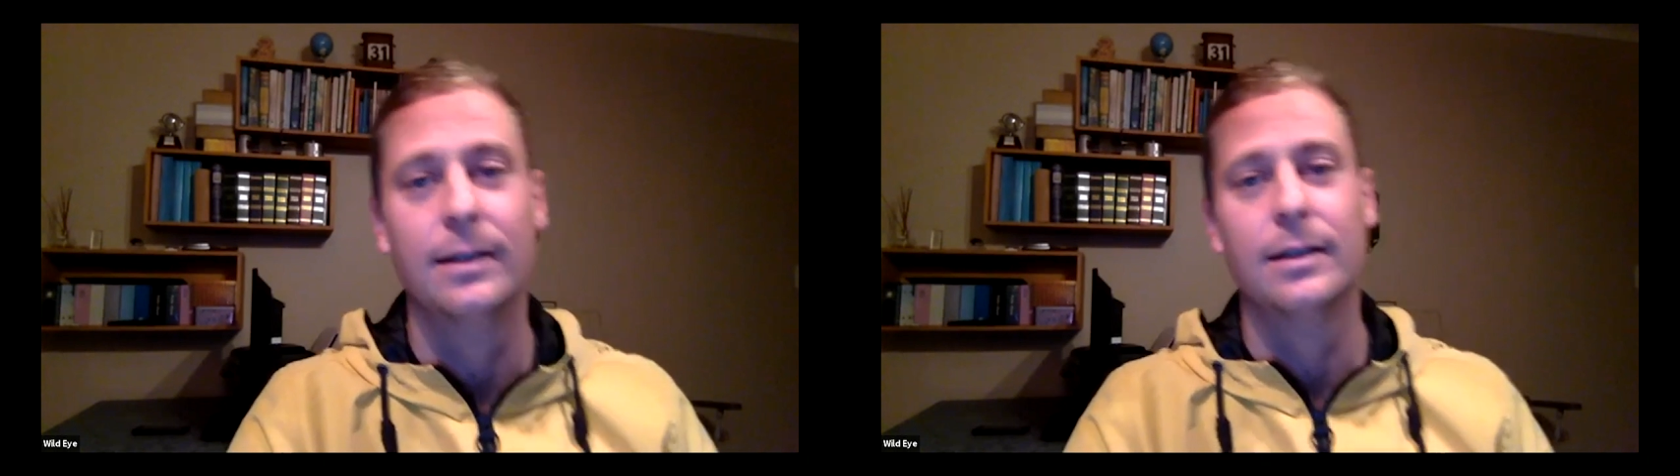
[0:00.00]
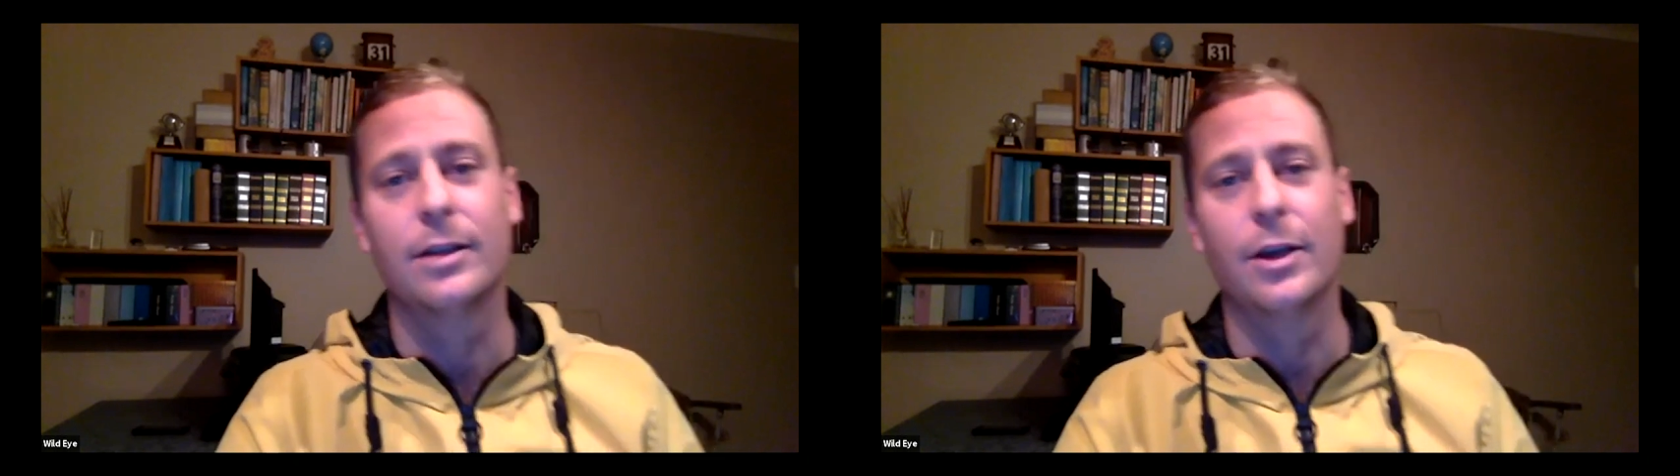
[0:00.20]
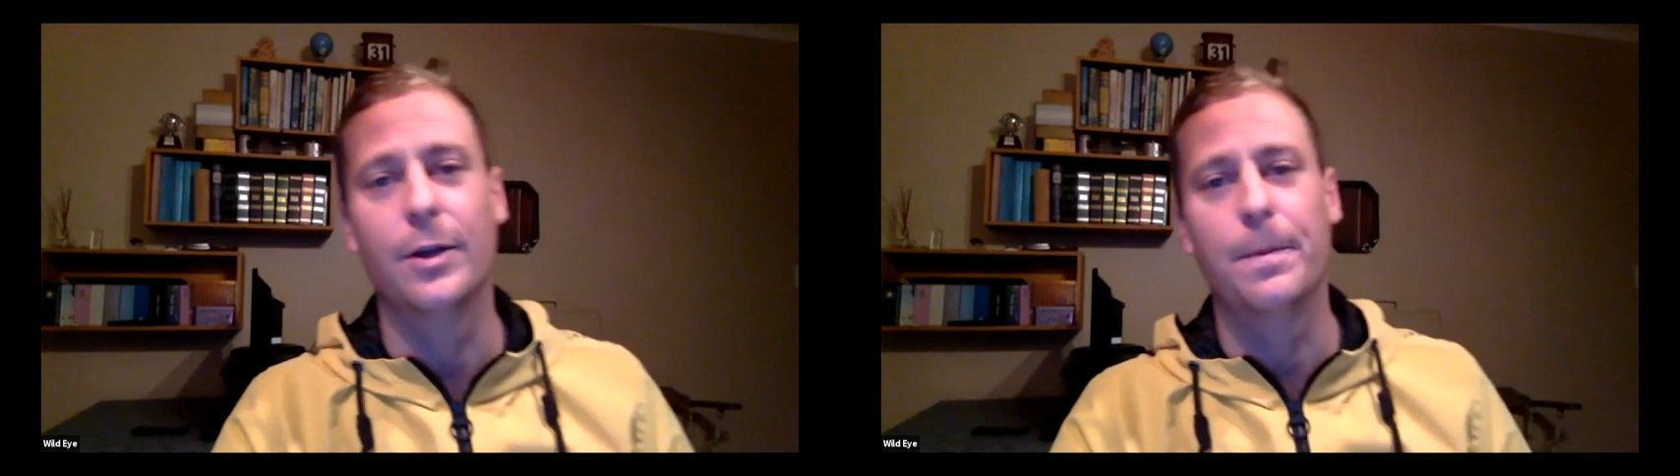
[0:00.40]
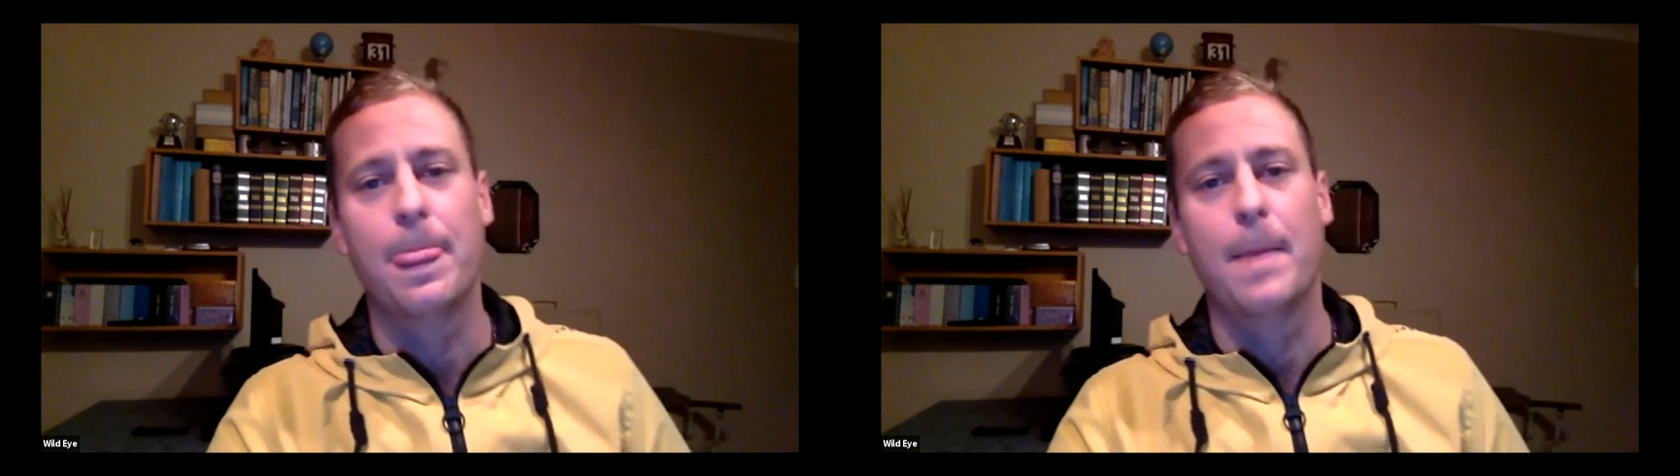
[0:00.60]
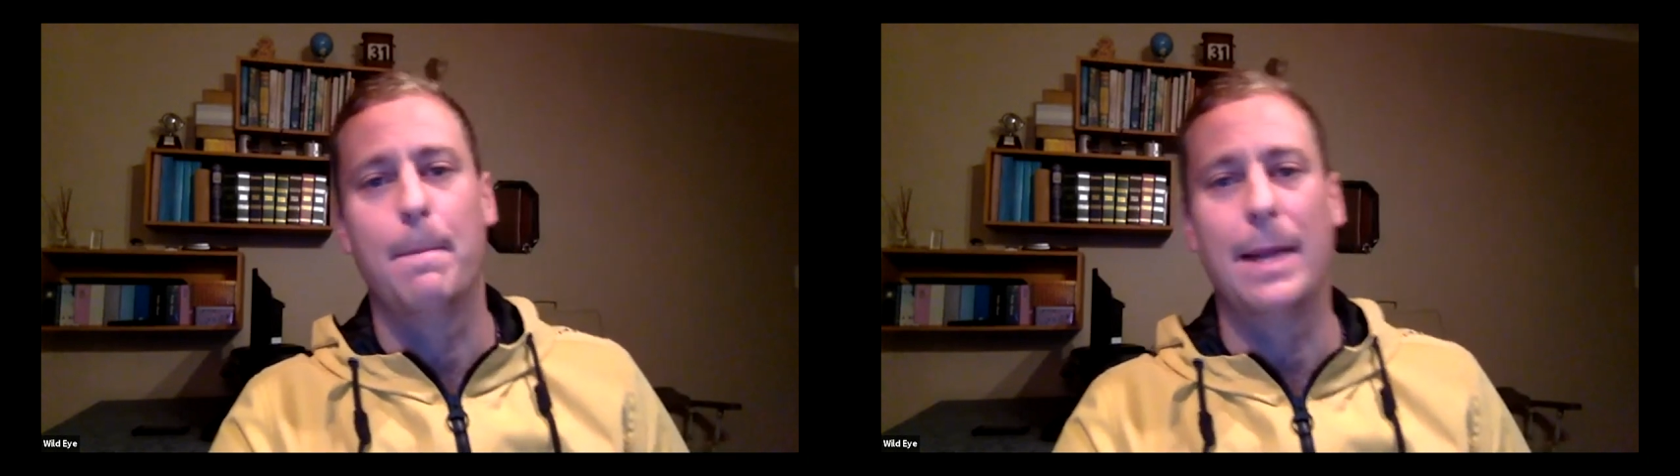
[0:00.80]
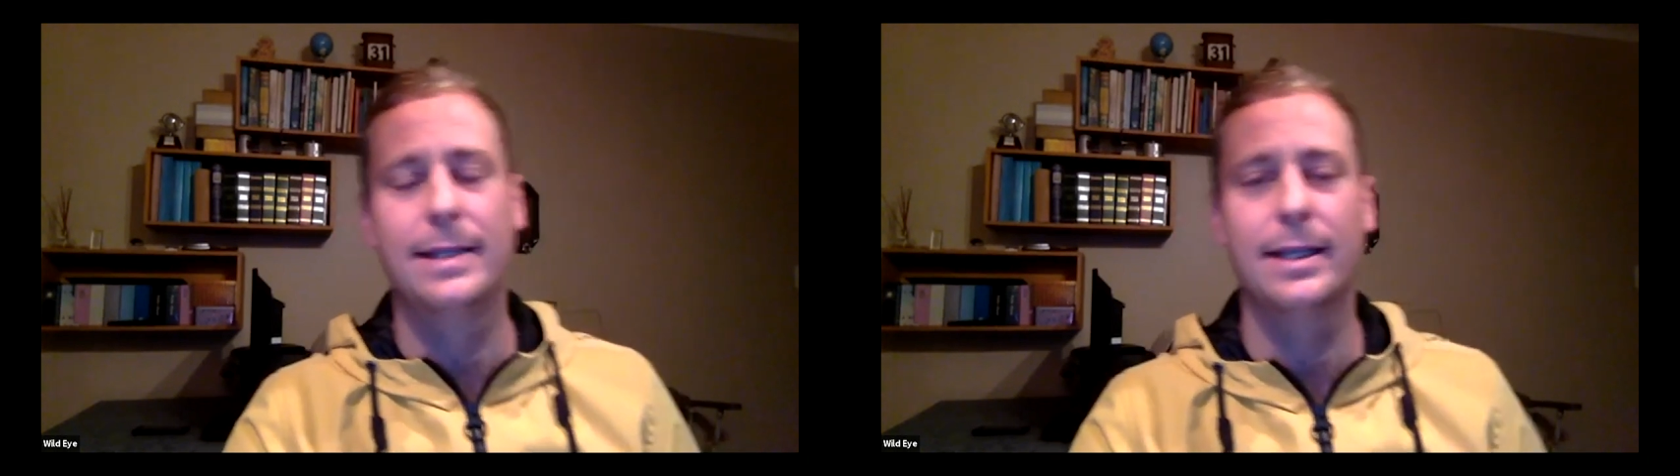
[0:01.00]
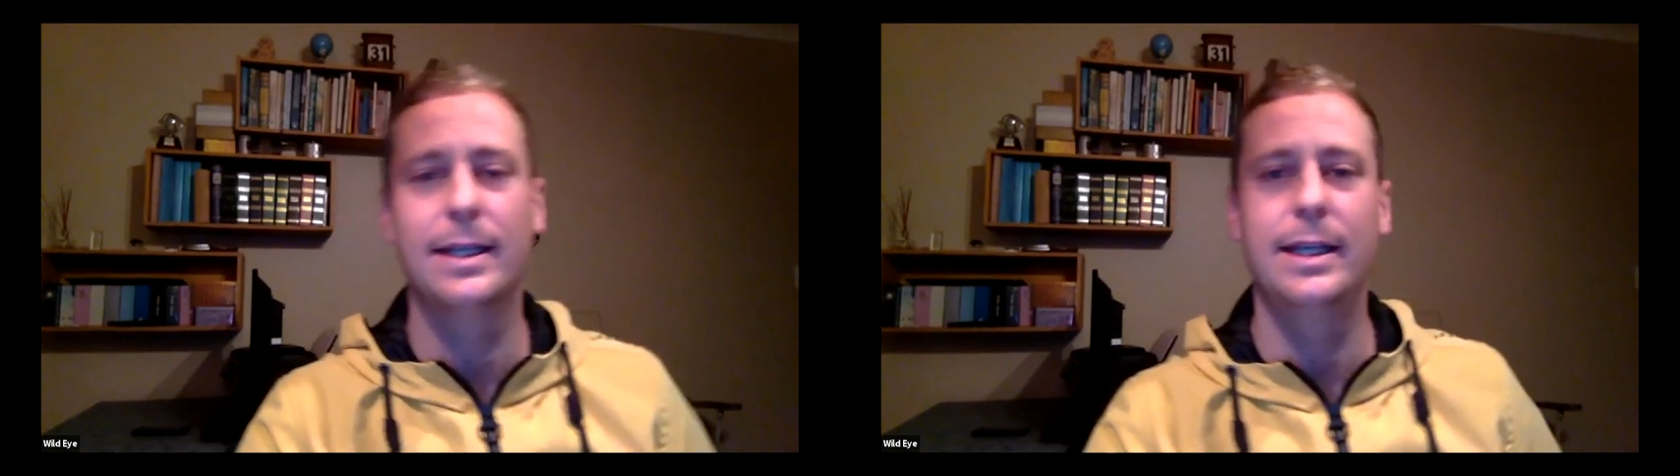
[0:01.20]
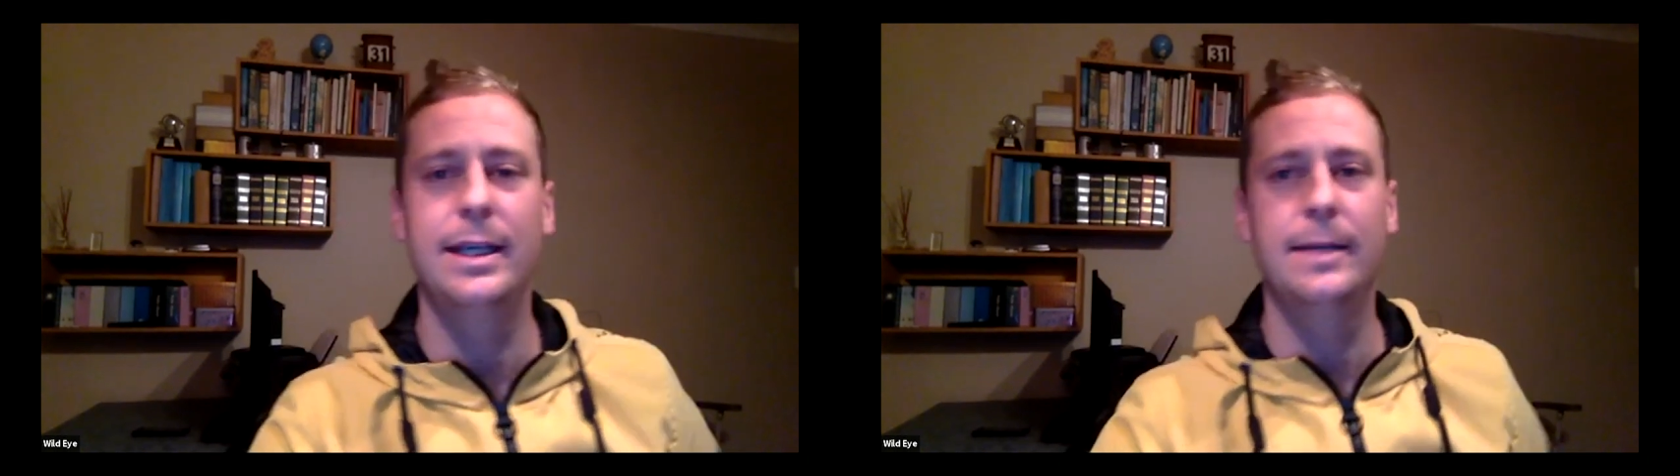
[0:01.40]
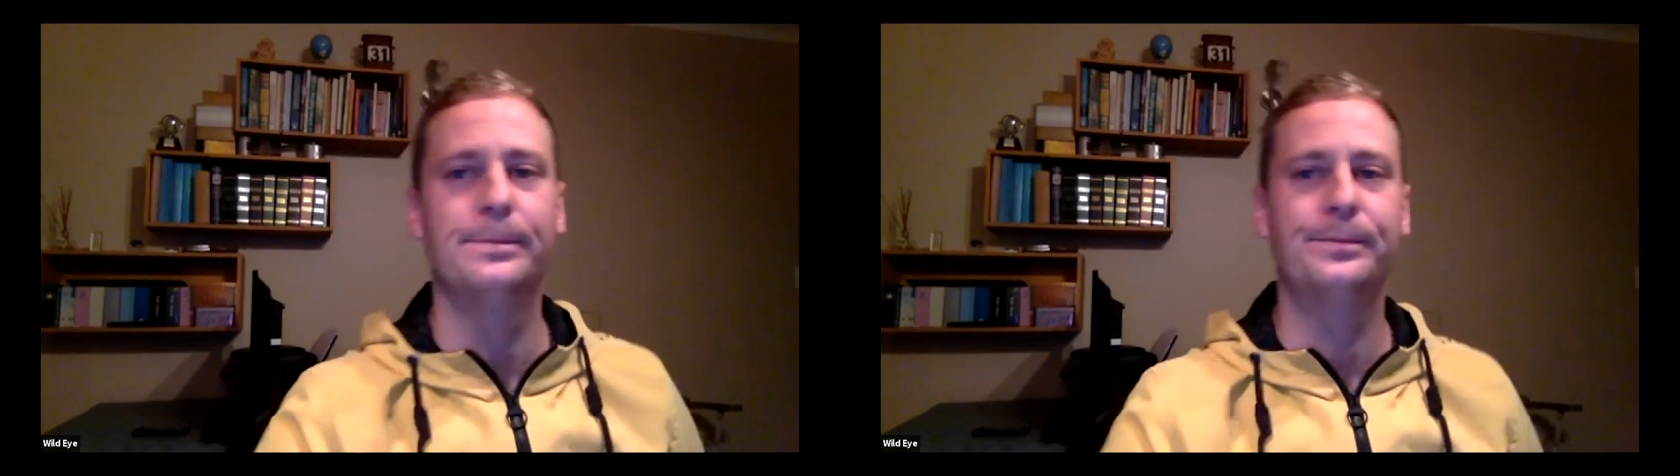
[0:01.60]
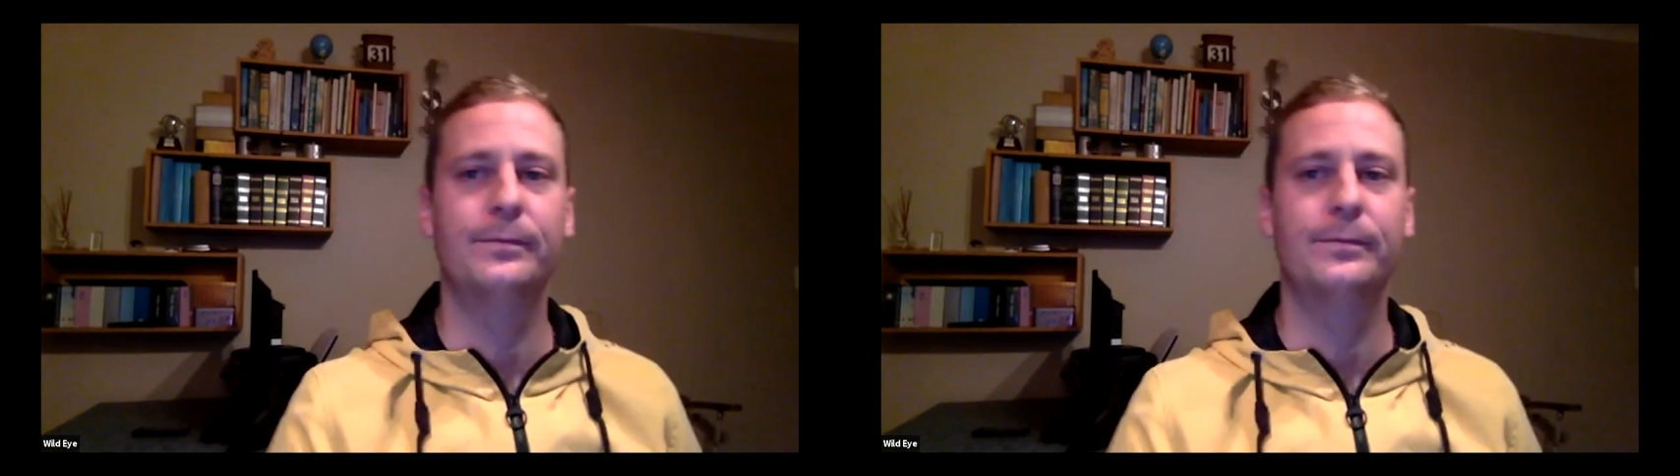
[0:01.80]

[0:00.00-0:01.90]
So basically,